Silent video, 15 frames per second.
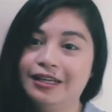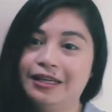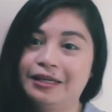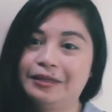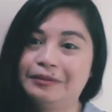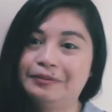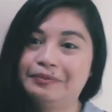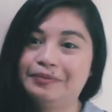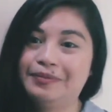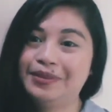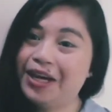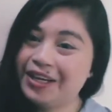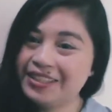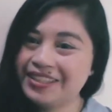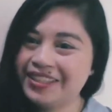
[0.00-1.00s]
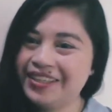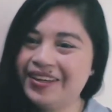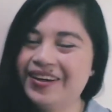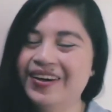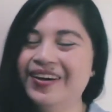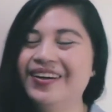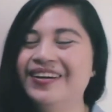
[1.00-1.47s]
talk to
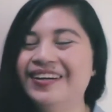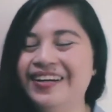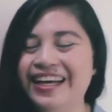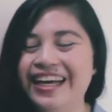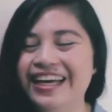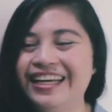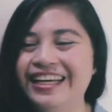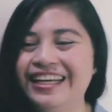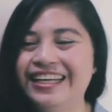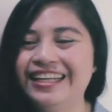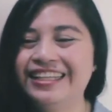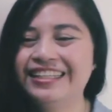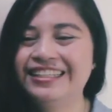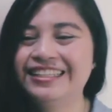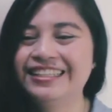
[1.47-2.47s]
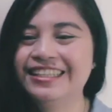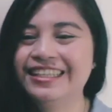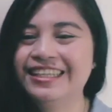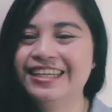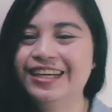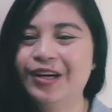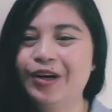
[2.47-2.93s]
you. And
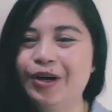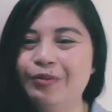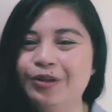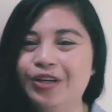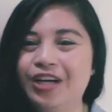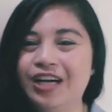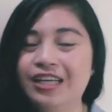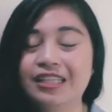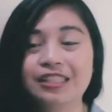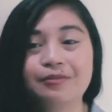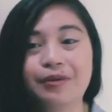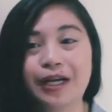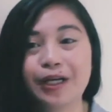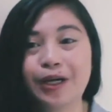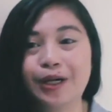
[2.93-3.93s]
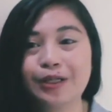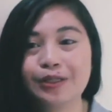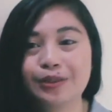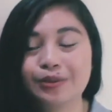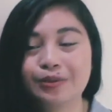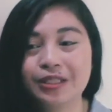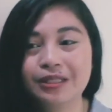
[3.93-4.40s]
hope you got inspired
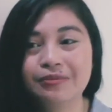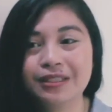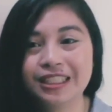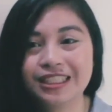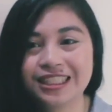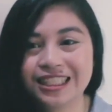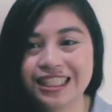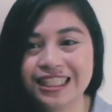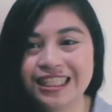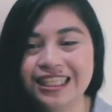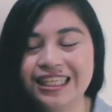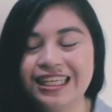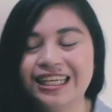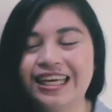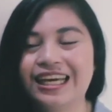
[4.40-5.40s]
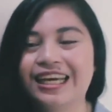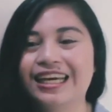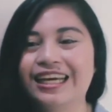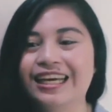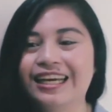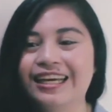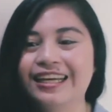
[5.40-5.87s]
also with my journey,
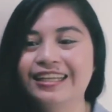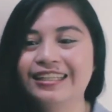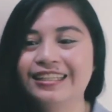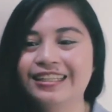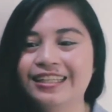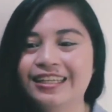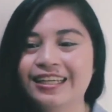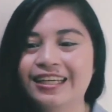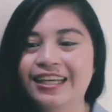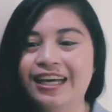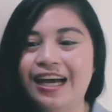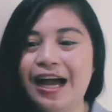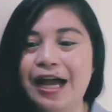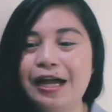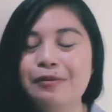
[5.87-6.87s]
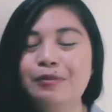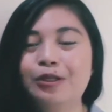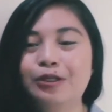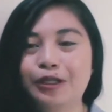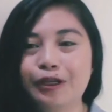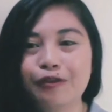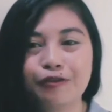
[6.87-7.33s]
and
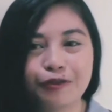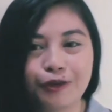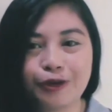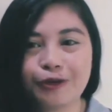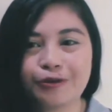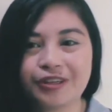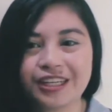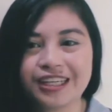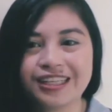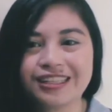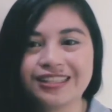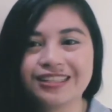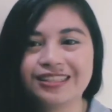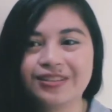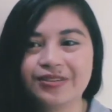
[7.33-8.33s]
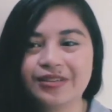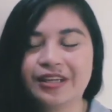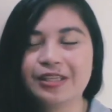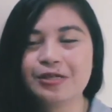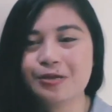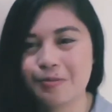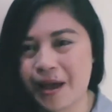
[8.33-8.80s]
I'm looking forward
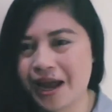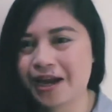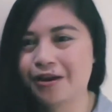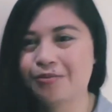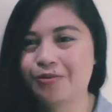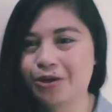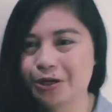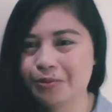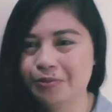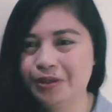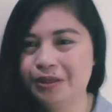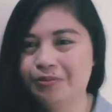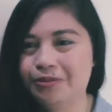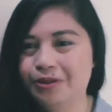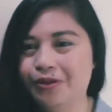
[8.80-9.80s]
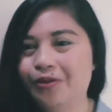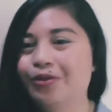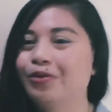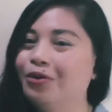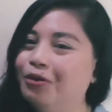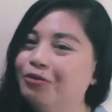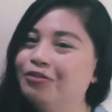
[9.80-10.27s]
to inspire more
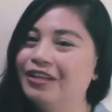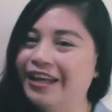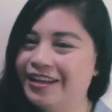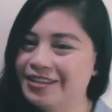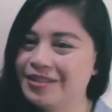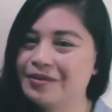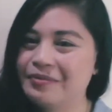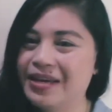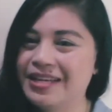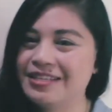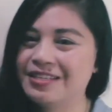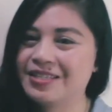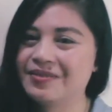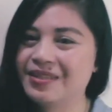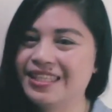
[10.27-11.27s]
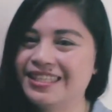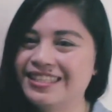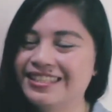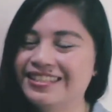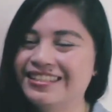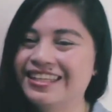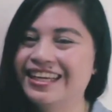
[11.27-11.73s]
people through financial
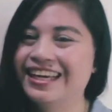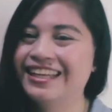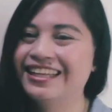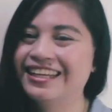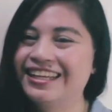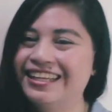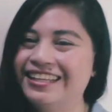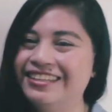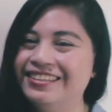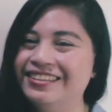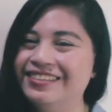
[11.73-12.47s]
management. So again, thank